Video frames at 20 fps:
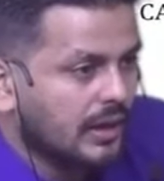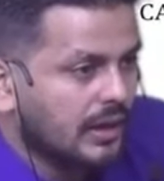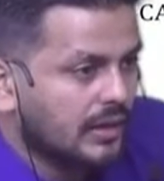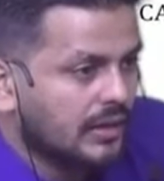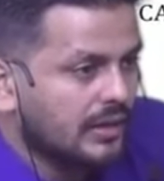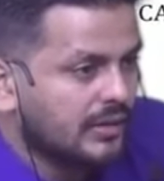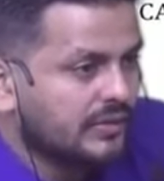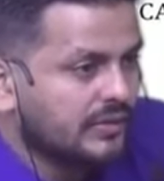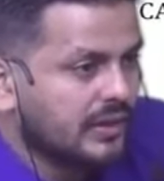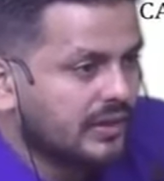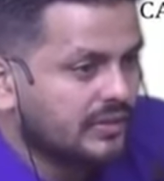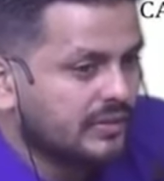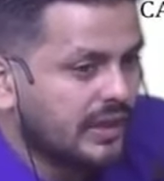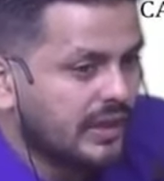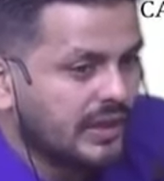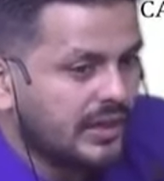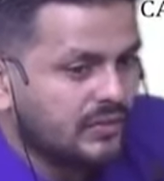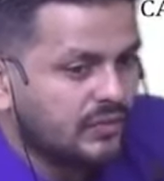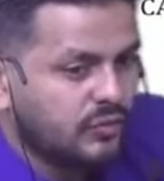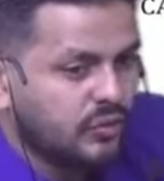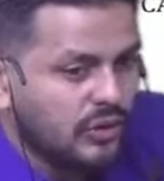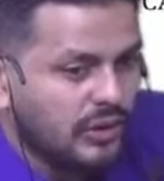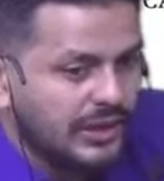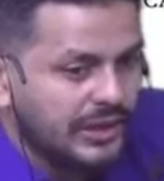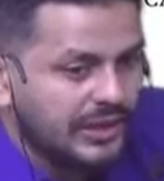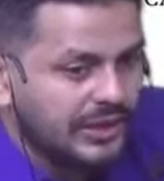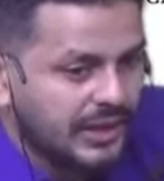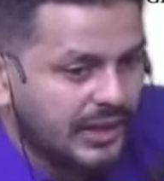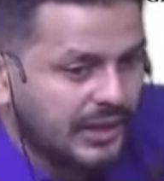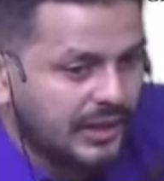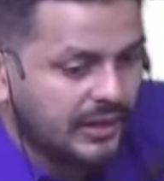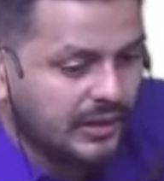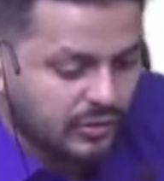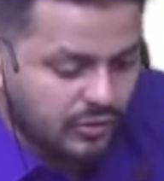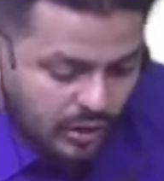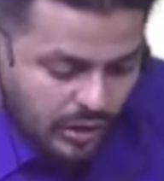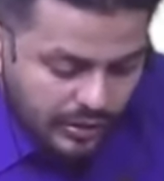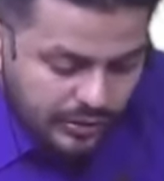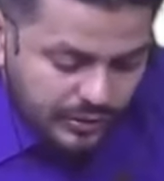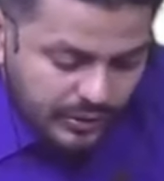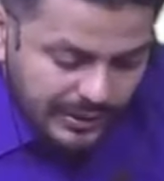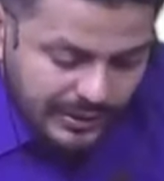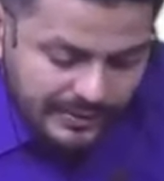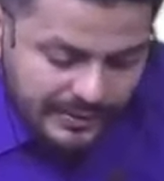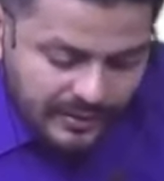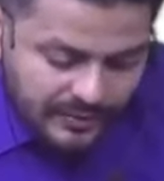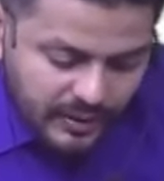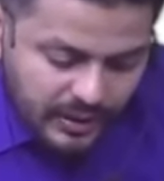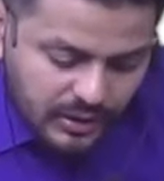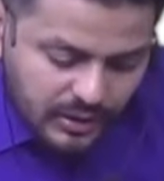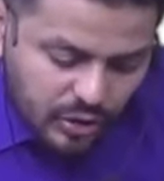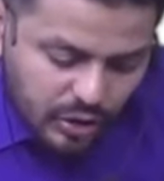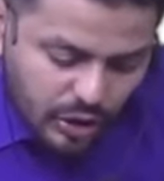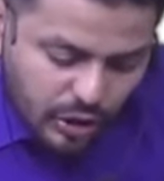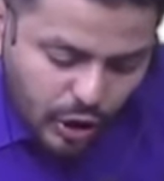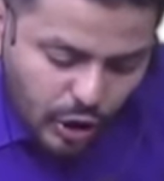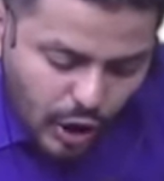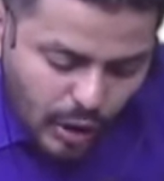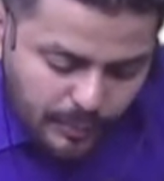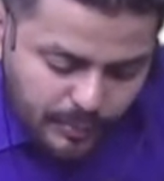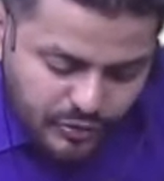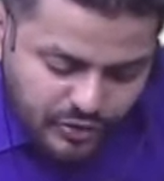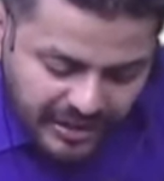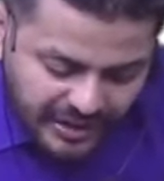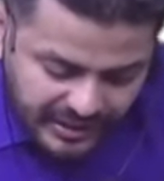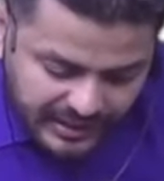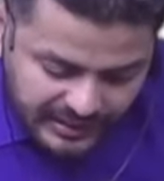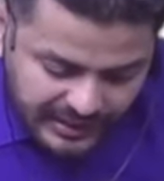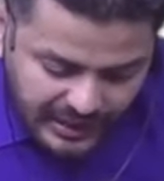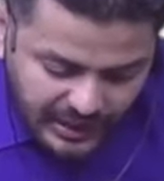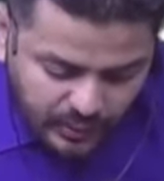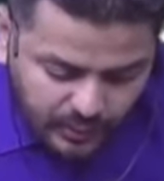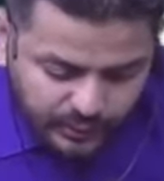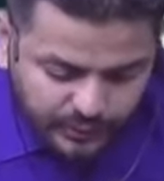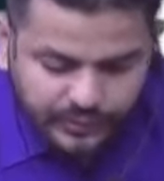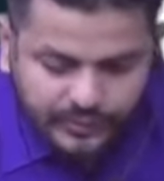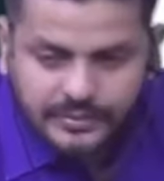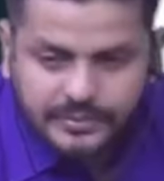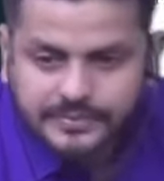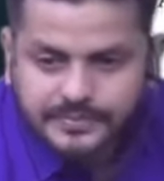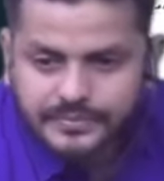discuss there in full detail is also another word called objectives.